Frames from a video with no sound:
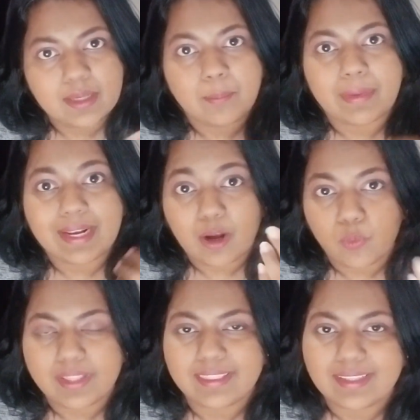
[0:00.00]
but now
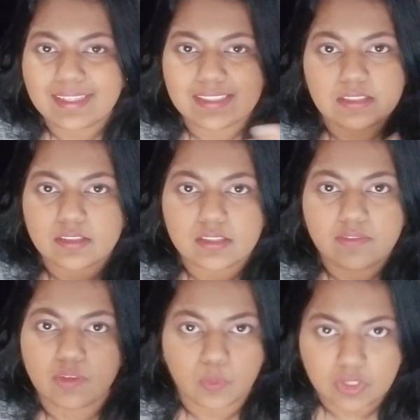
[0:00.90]
with it, it's
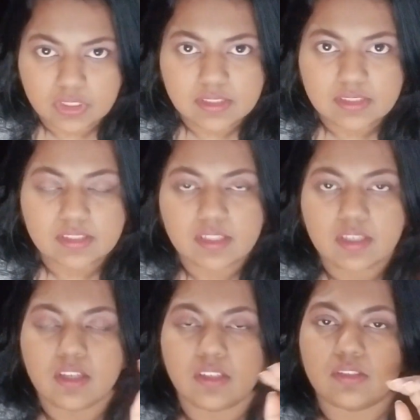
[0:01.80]
even worse.
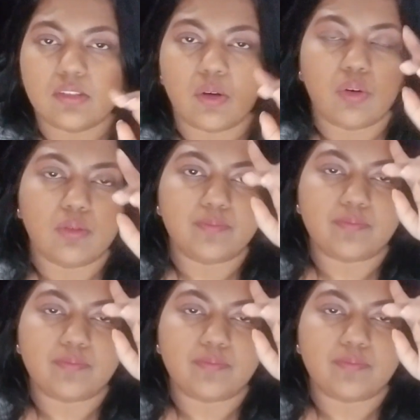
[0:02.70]
So